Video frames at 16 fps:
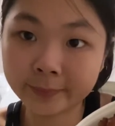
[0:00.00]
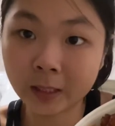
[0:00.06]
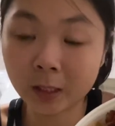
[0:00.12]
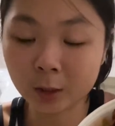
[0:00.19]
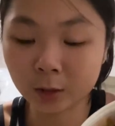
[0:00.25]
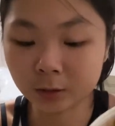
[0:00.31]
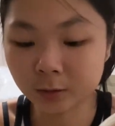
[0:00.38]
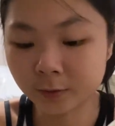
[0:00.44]

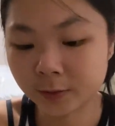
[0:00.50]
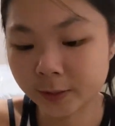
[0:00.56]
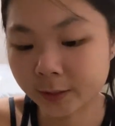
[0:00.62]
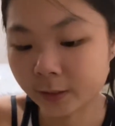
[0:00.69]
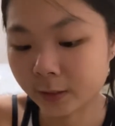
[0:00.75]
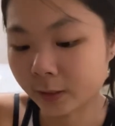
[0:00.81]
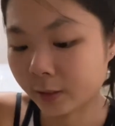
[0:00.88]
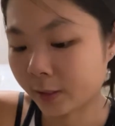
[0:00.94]
Looks really
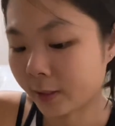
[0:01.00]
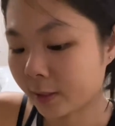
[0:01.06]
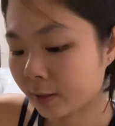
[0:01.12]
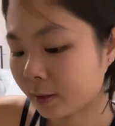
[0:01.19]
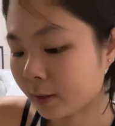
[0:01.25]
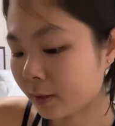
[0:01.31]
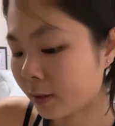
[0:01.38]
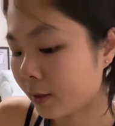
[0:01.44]
good.
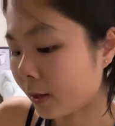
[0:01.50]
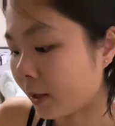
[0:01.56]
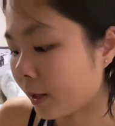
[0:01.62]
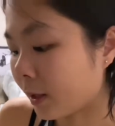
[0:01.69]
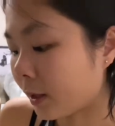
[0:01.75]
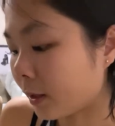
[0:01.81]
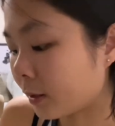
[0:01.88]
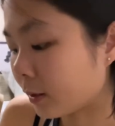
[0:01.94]

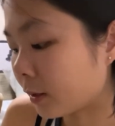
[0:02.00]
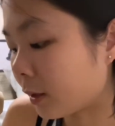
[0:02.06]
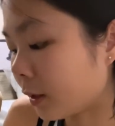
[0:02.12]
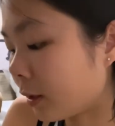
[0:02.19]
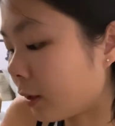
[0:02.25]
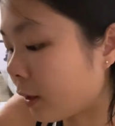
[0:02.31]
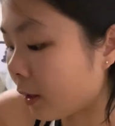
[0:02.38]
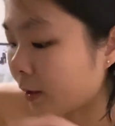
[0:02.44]
And
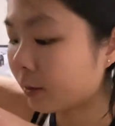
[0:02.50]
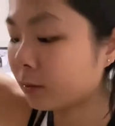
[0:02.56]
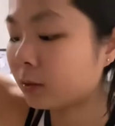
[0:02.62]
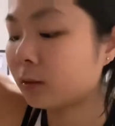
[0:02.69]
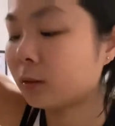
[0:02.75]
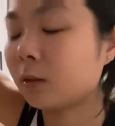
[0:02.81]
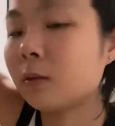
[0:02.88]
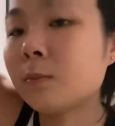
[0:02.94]
then I
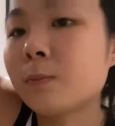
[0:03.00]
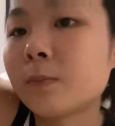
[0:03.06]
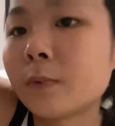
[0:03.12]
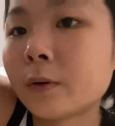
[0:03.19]
also